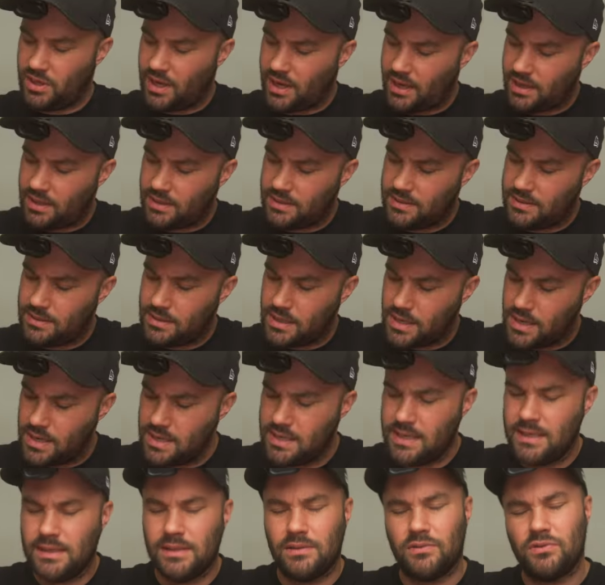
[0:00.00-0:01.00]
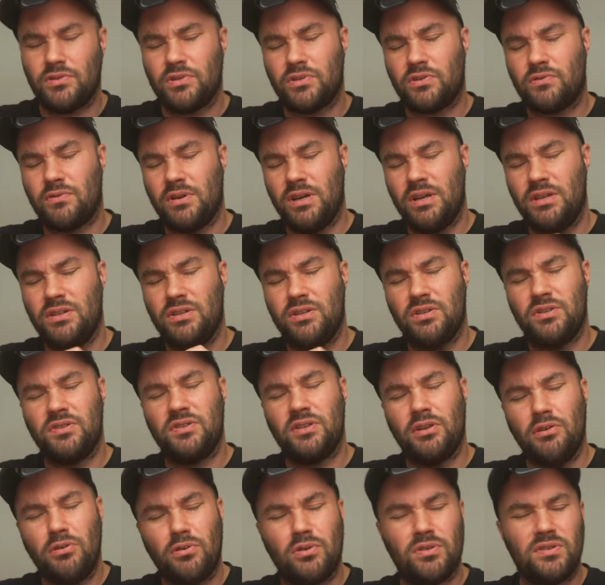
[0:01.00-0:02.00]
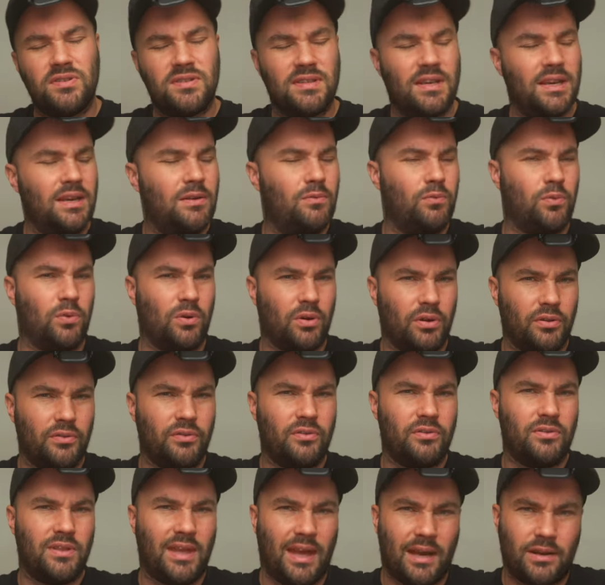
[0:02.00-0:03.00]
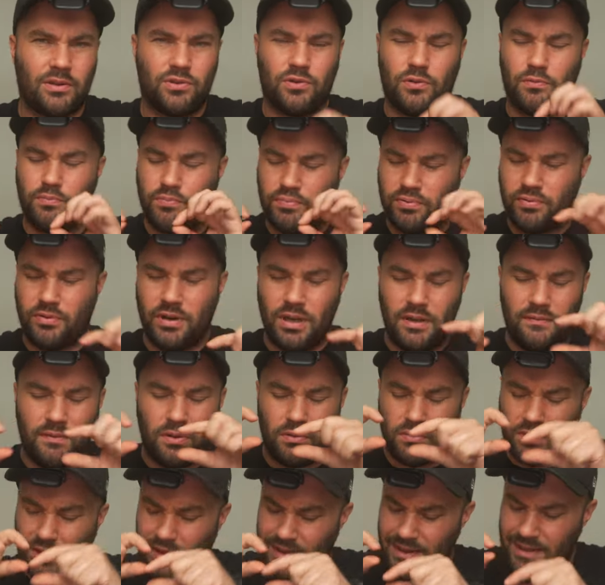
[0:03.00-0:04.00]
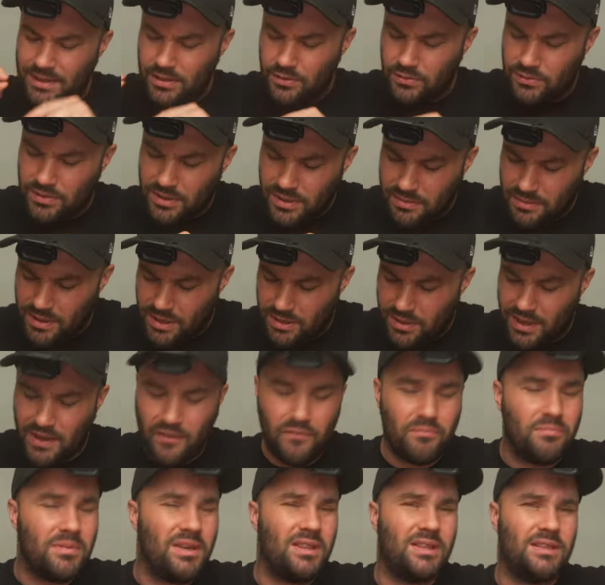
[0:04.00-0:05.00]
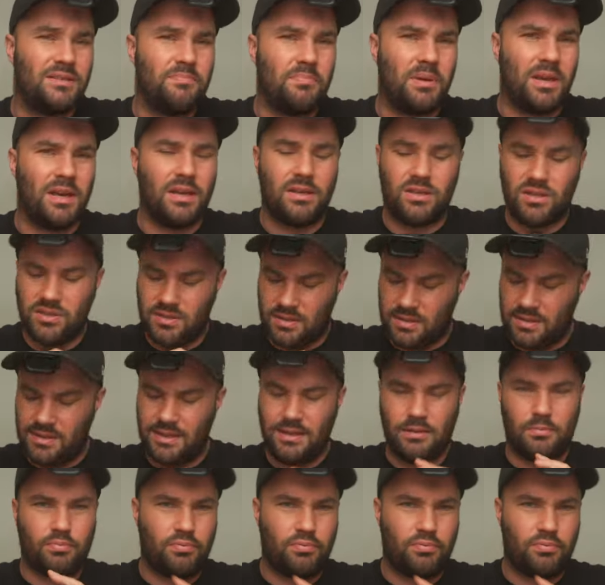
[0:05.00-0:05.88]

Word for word: had a tiny little screen just so you could see what the actual preview, a little, it could even be this big, just to see the